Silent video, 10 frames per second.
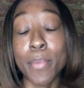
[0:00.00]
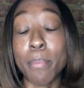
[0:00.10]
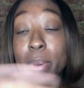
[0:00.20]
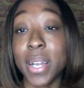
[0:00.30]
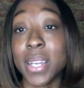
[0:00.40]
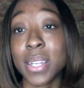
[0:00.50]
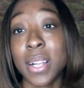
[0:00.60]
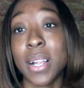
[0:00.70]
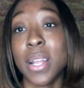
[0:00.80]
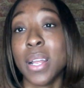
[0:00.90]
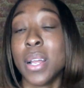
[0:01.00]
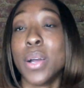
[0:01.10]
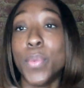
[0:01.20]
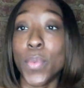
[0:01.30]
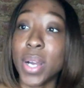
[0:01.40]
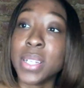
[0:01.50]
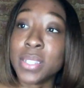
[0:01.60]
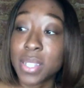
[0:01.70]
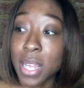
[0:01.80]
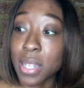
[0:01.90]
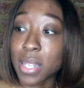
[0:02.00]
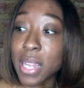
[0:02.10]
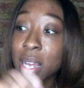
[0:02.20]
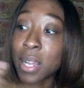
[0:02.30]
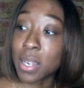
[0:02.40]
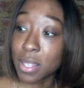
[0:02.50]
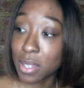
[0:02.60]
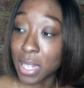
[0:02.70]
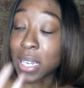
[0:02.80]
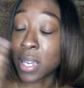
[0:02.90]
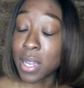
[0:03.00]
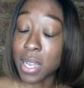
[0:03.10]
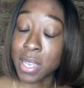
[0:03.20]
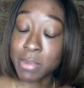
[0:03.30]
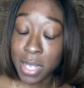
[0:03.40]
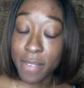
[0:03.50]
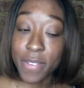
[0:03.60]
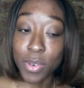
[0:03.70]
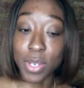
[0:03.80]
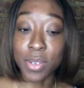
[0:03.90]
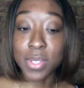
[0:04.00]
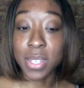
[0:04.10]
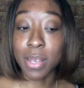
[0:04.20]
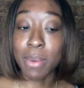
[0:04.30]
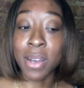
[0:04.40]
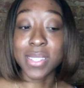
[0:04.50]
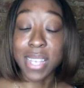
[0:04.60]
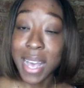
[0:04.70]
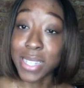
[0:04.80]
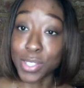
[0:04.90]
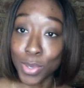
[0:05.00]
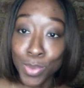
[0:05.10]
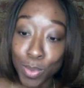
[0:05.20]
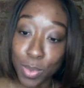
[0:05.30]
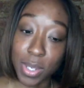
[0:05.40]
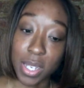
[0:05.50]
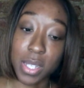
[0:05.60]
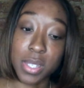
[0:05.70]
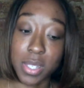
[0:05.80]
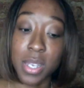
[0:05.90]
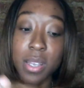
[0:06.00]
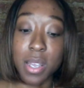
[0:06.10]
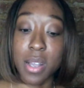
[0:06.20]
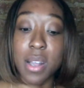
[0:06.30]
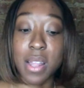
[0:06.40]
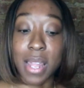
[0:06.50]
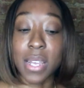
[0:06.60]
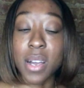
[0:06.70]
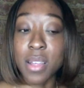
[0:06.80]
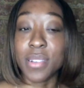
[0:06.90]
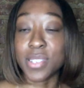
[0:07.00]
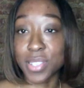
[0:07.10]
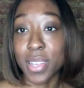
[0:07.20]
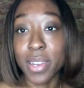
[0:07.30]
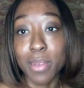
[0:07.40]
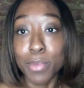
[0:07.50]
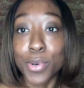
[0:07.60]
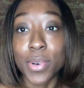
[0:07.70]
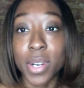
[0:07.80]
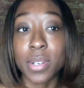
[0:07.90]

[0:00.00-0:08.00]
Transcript: But one thing that I keep saying feel guilty about is that I don't get sick like others anymore.